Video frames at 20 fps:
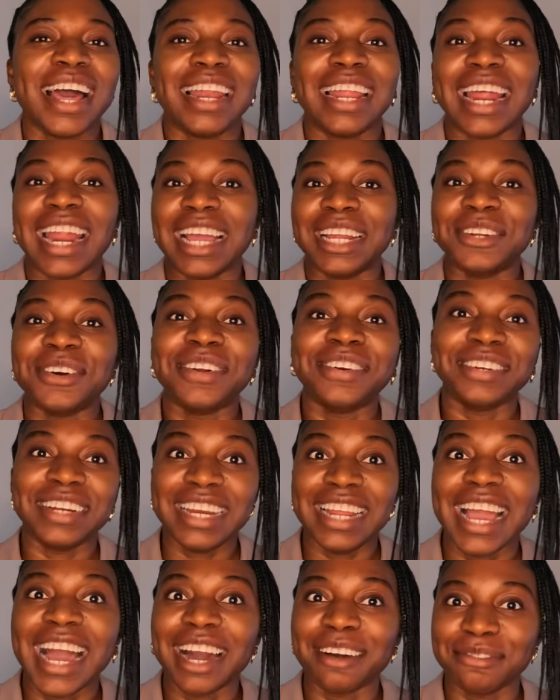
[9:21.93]
that I don't
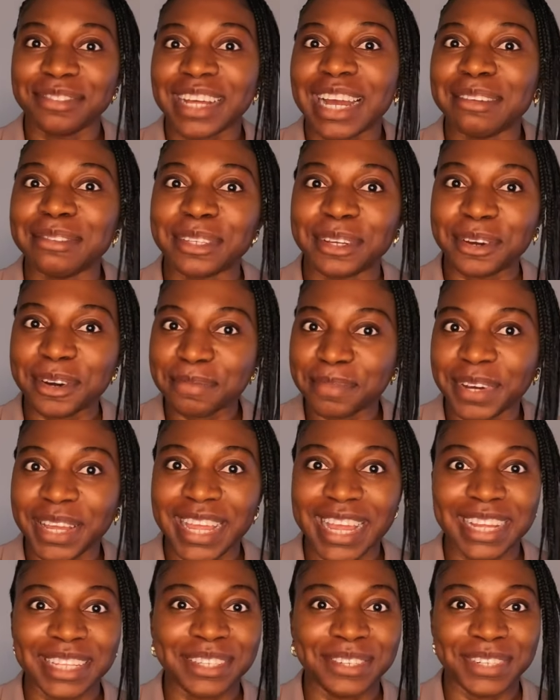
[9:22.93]
really have time to come on
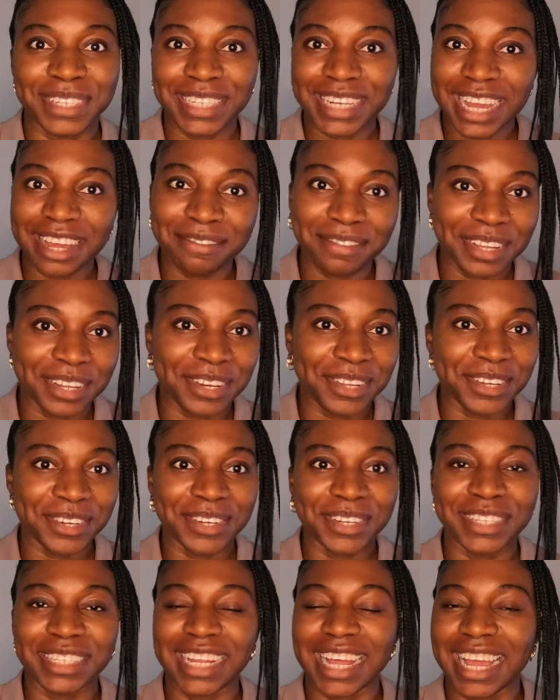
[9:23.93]
here to share videos.